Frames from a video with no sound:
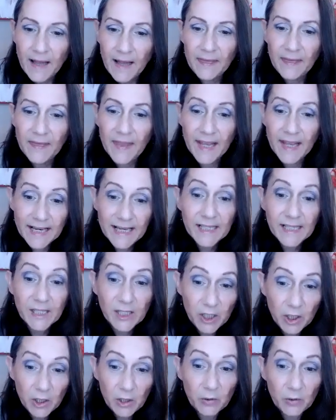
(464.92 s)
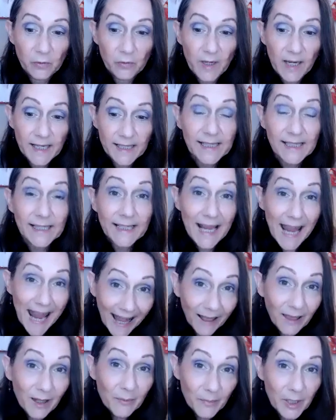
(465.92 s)
that is you. It's an
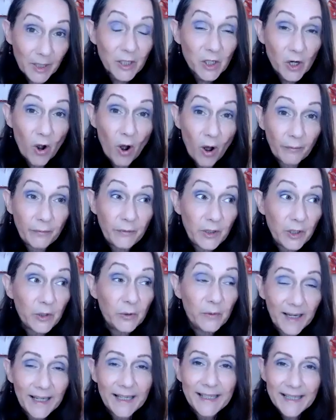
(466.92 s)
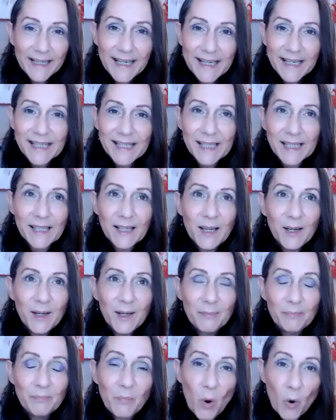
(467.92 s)
element of you. It is
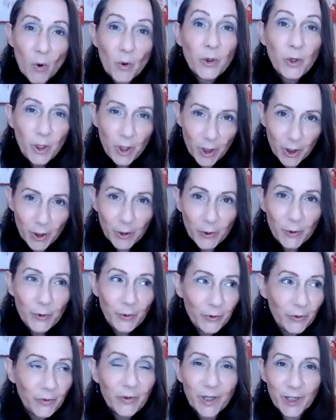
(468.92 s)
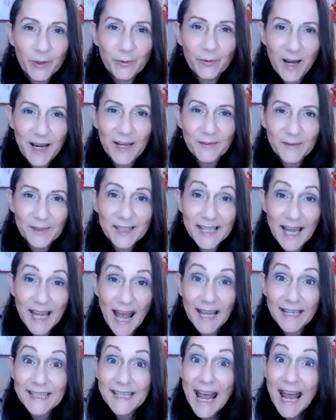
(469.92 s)
both you, the grain of
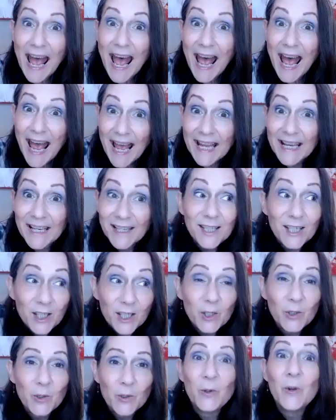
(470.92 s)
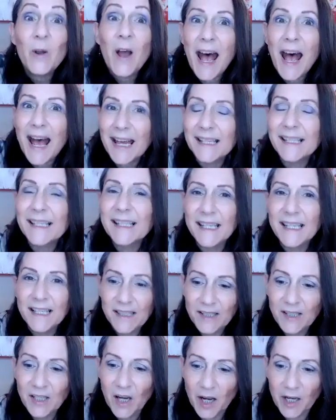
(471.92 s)
sand, and you as the
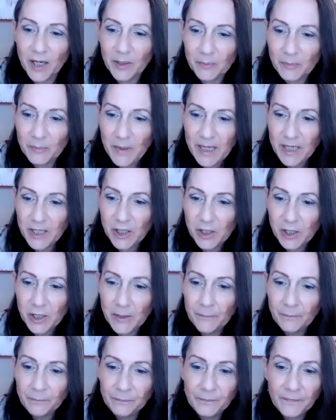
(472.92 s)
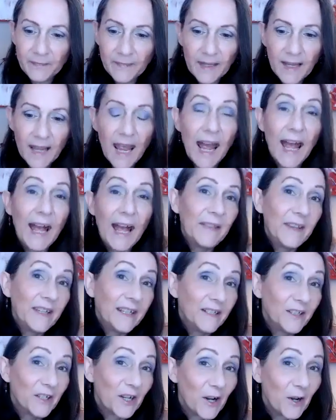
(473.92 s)
entire beach and the
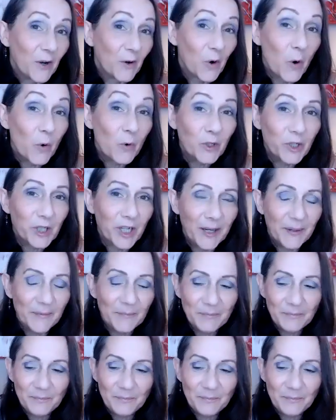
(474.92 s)
entire ocean.